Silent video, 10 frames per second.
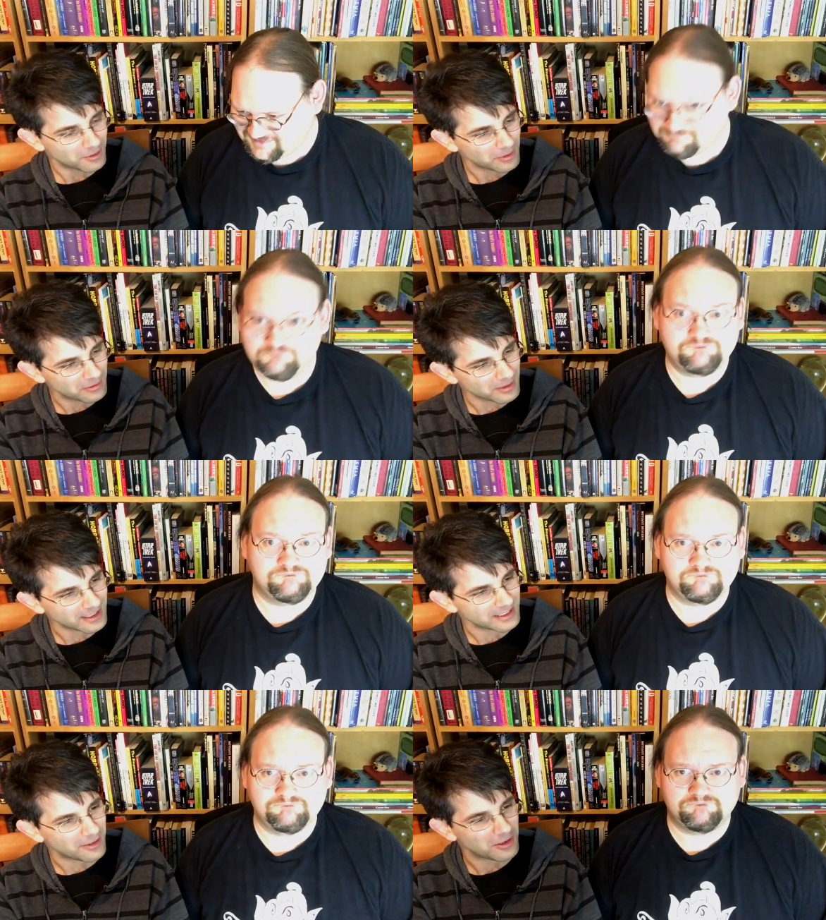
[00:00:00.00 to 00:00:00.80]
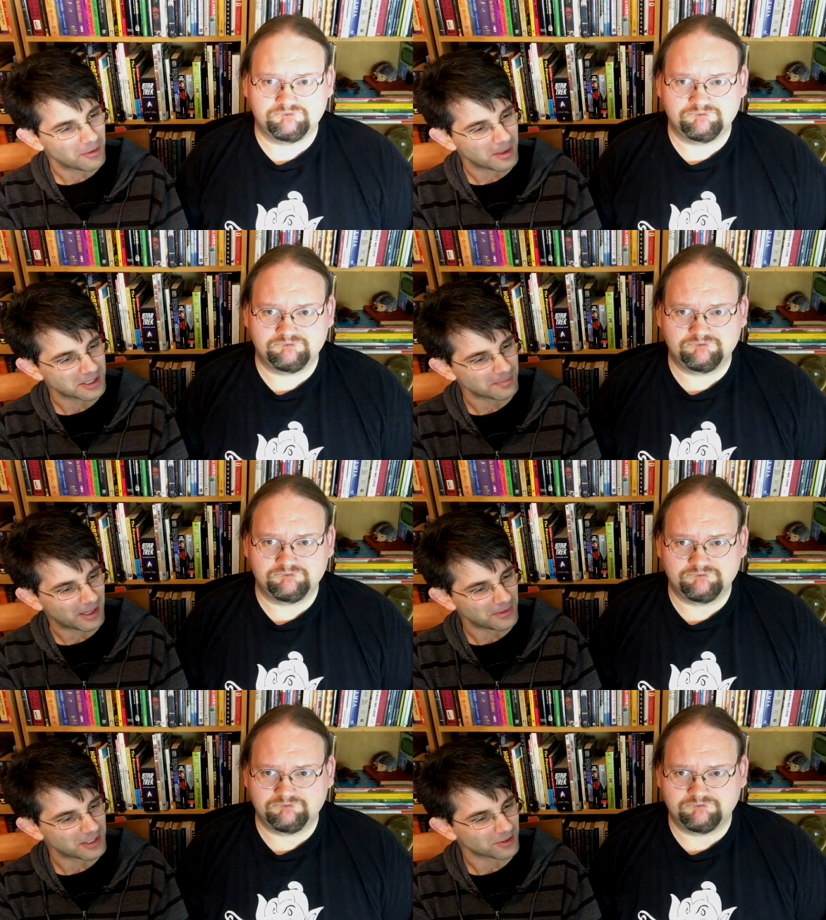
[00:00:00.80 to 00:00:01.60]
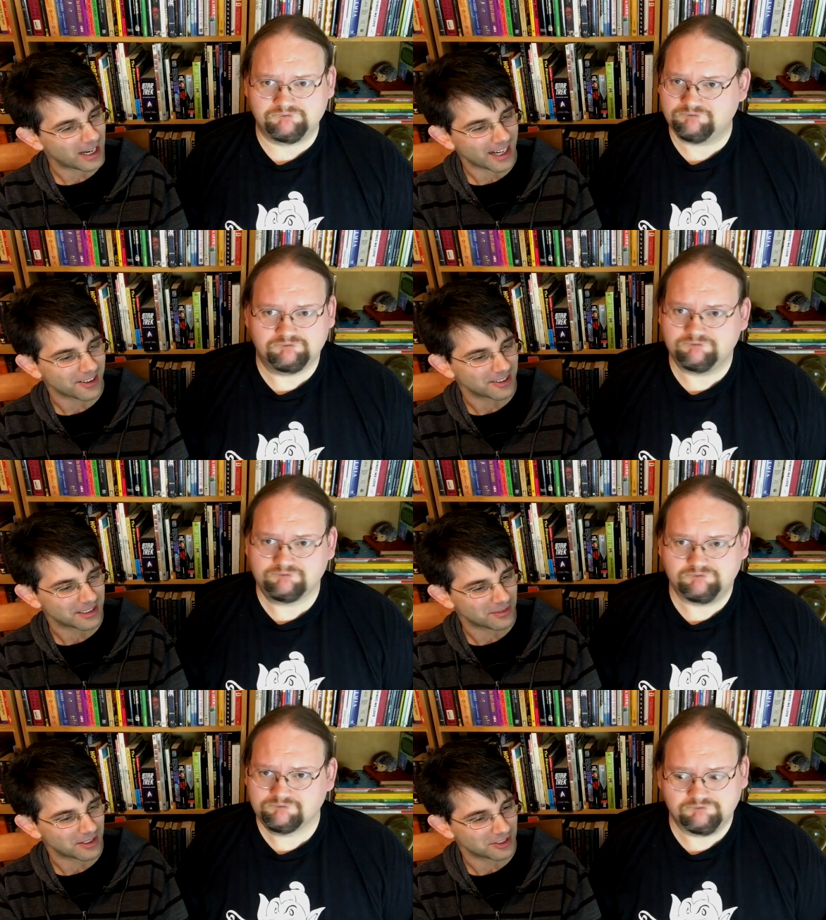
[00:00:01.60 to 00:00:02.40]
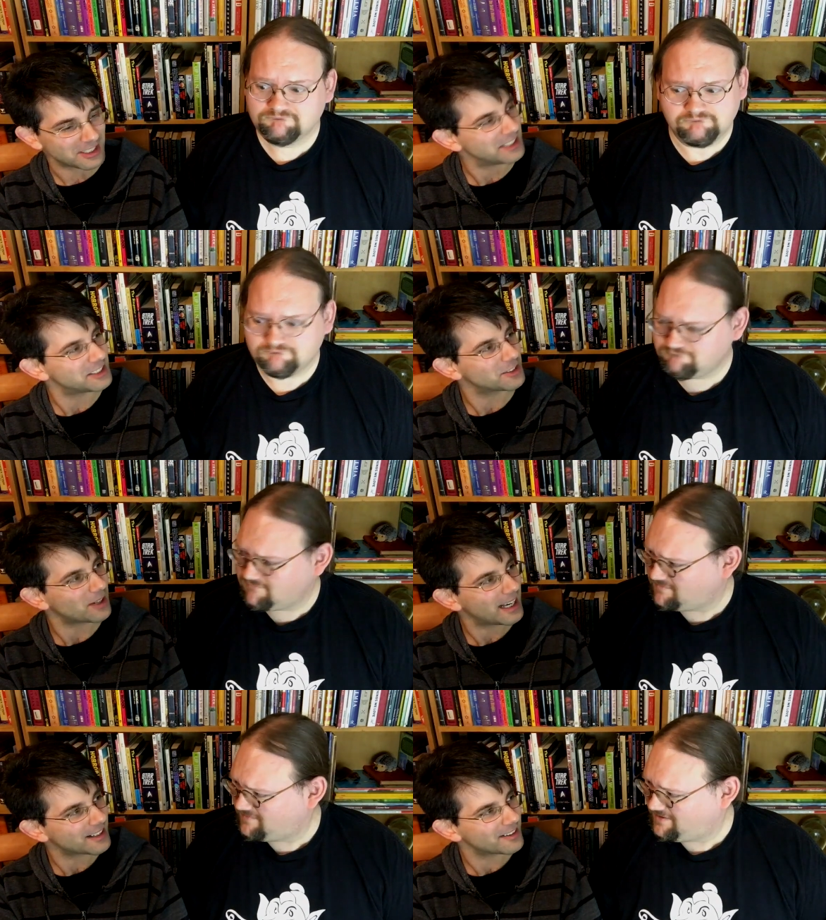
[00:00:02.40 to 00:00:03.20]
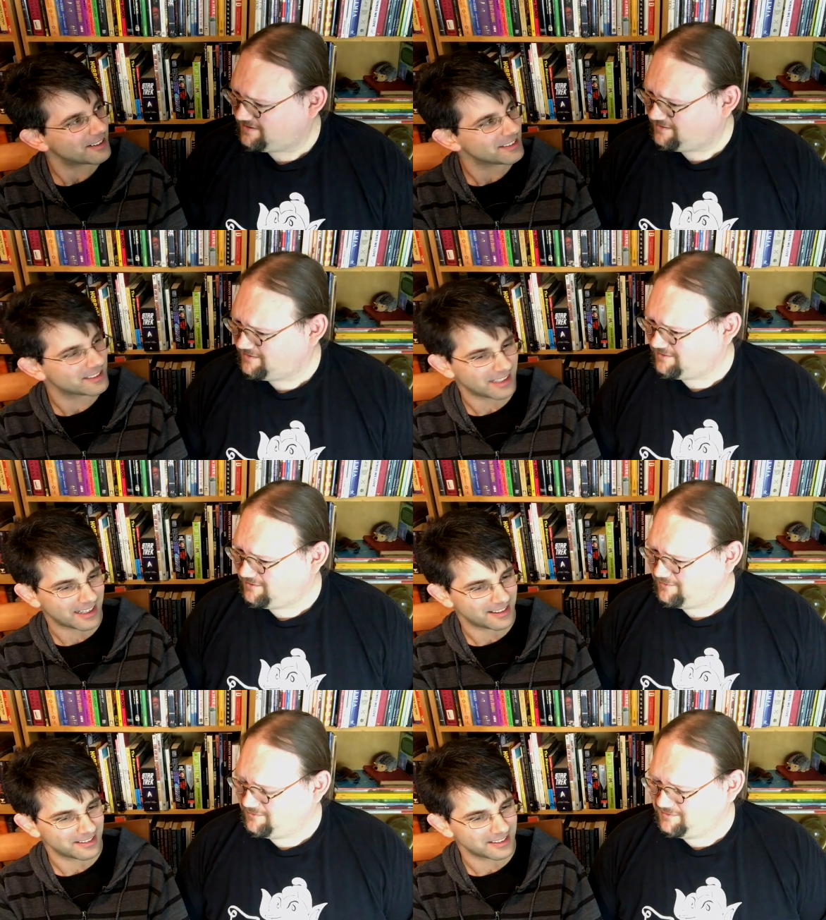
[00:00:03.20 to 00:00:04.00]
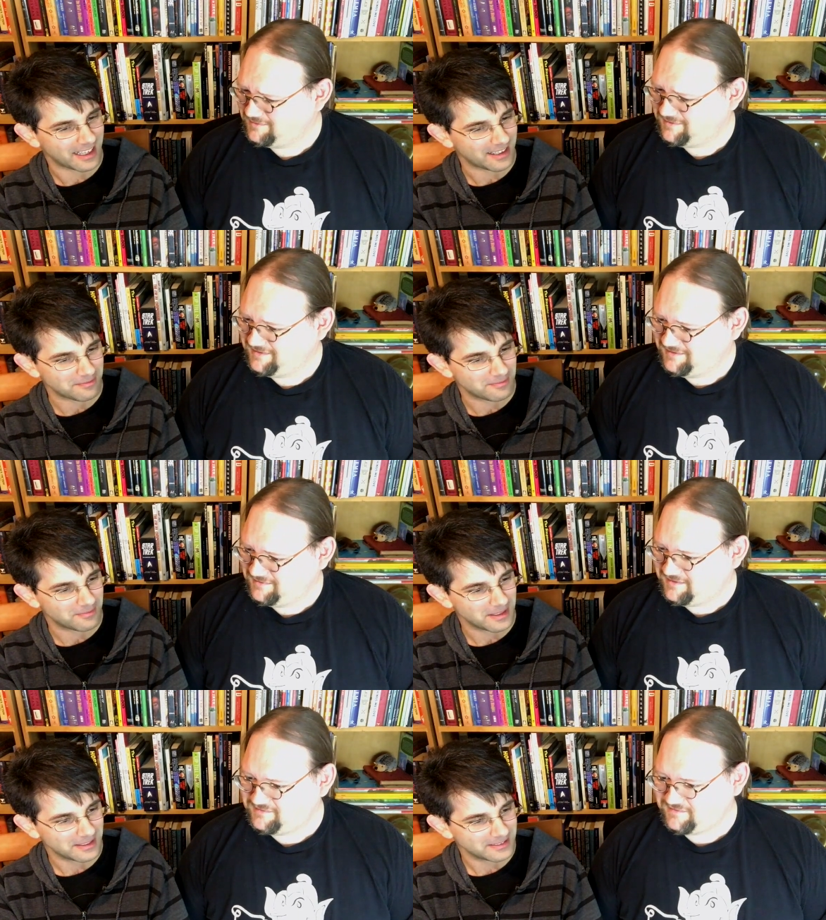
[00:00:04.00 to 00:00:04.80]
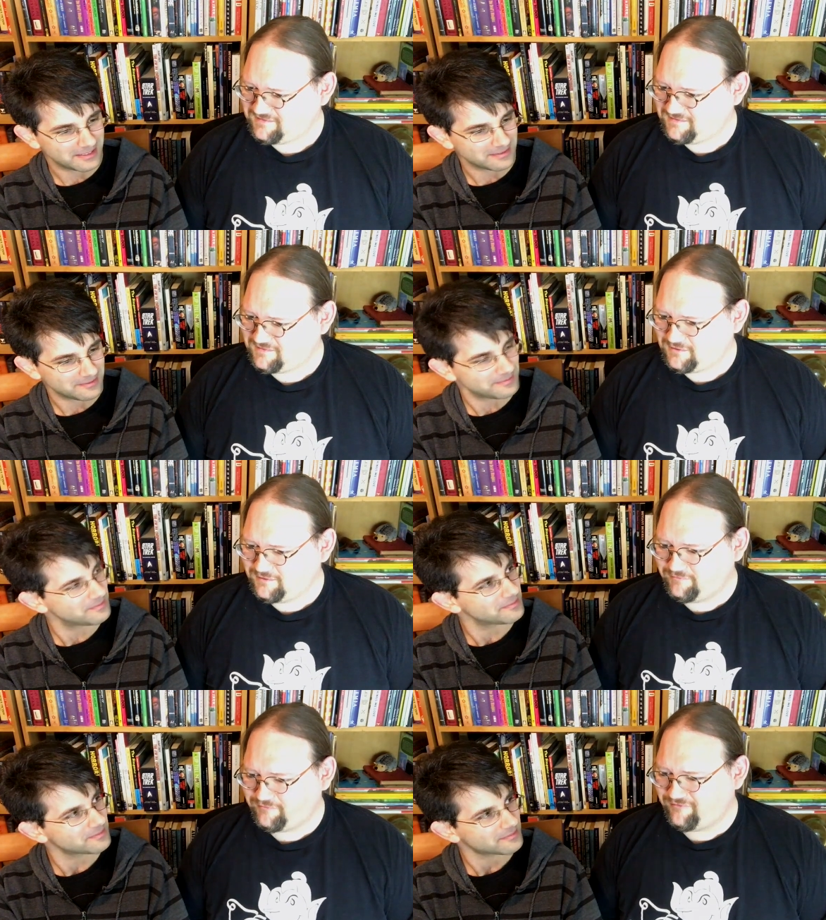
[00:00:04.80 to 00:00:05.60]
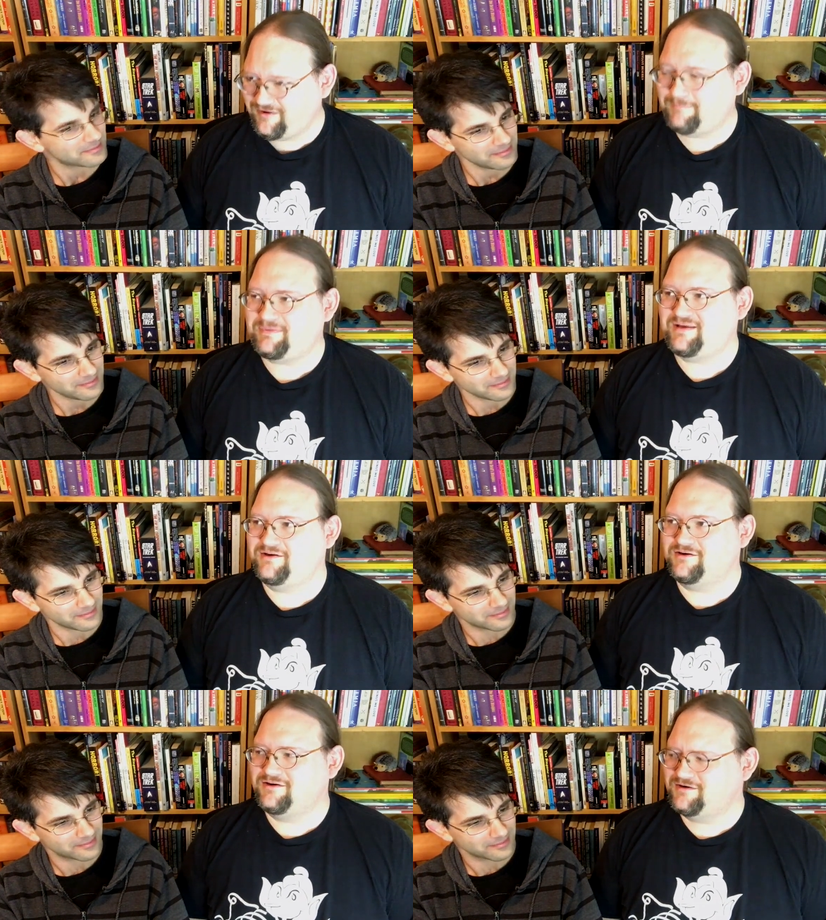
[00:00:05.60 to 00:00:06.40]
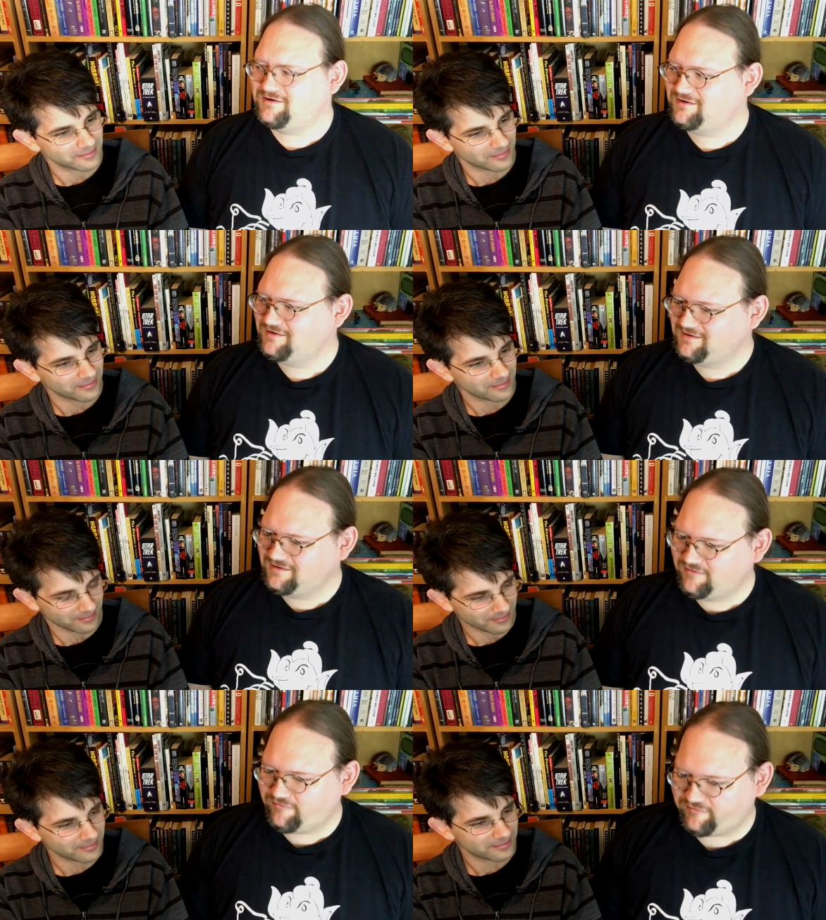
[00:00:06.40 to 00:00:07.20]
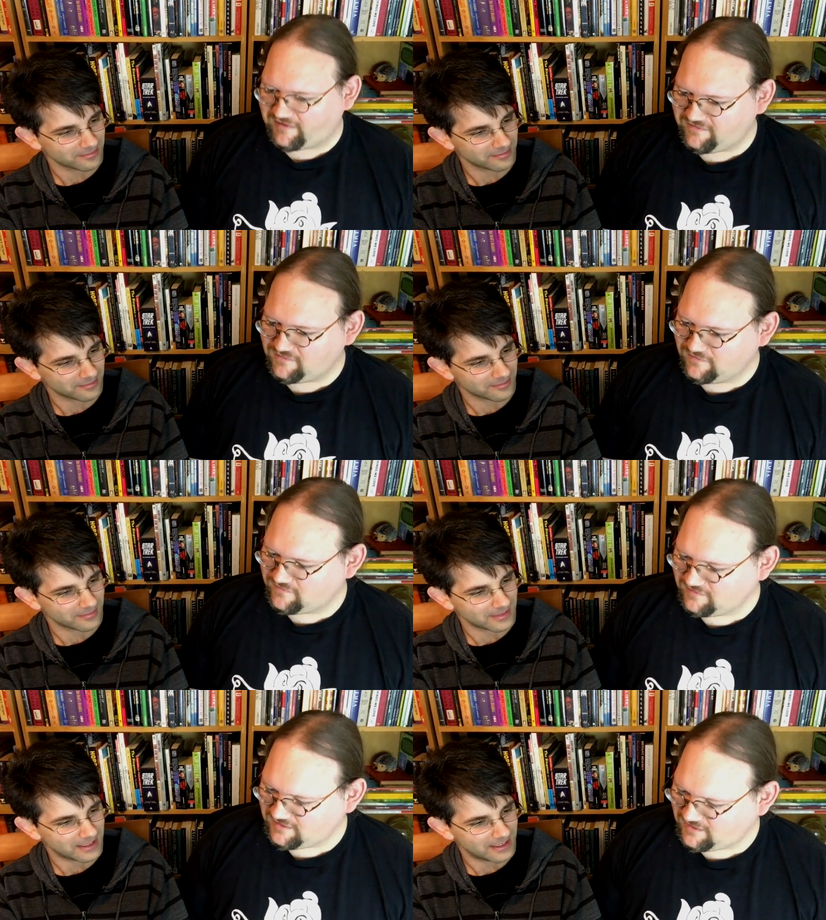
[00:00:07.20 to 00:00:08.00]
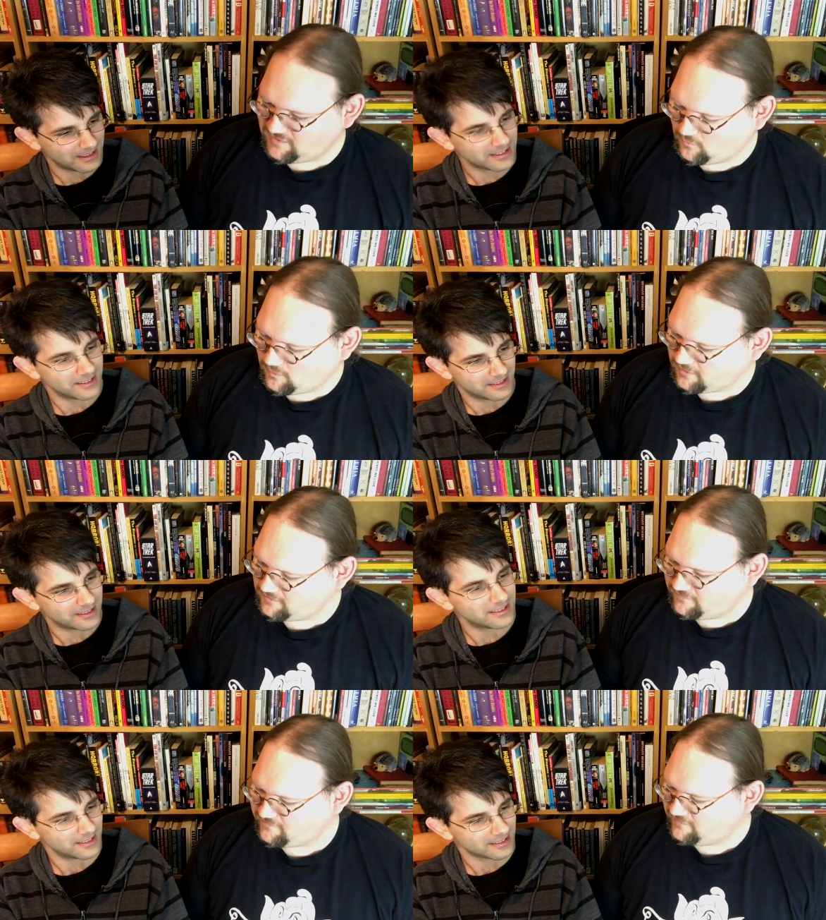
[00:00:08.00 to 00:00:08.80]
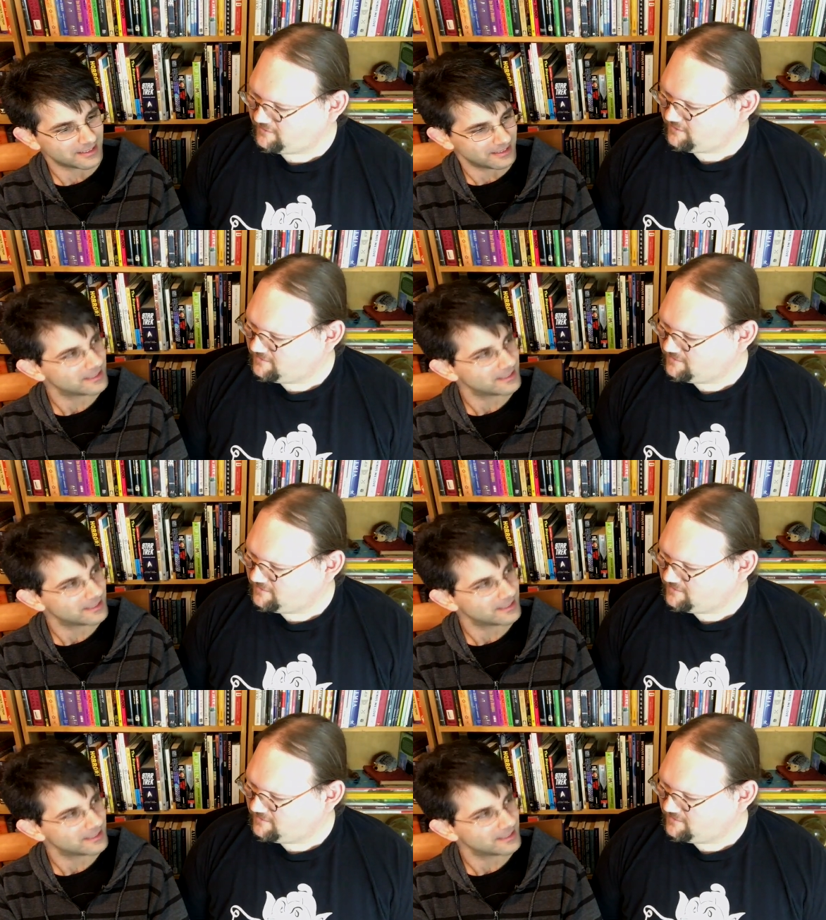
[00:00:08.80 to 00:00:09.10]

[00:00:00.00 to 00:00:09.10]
Speaker 1: we really don't know much about these crackers. If they're sentient crackers?
Speaker 2: No. They just sort of appear facelessly, wordlessly.